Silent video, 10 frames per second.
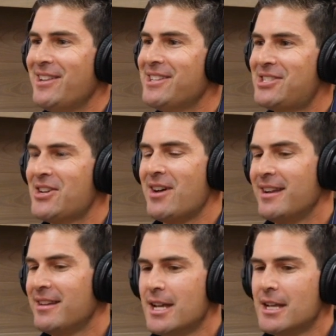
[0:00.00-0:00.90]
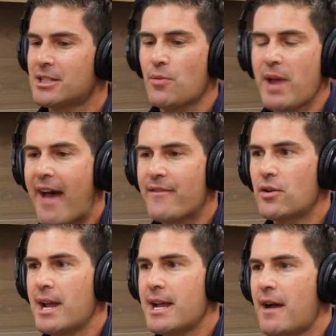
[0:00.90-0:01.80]
Let's do it. So we have a
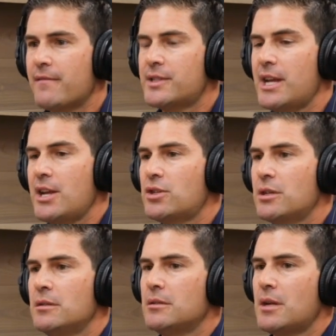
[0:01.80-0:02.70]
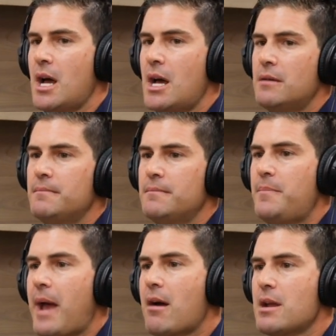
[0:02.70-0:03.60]
great conversation.
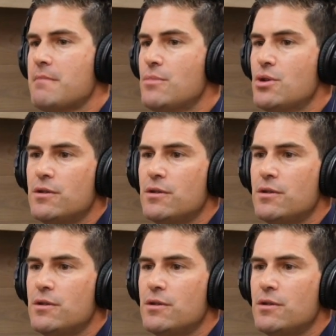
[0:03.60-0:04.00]
Barry